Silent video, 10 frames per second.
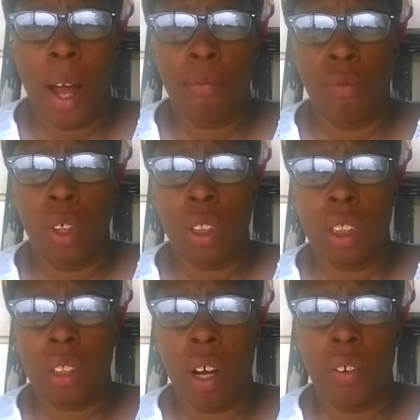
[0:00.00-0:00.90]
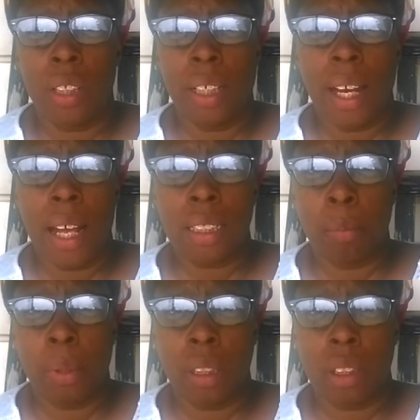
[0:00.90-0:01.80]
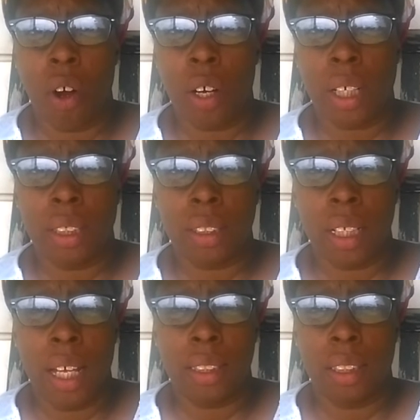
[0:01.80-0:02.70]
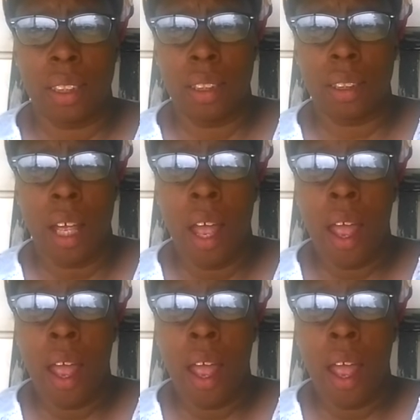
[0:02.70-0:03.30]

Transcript: I'm really sorry that it has to be as dark as, as it is.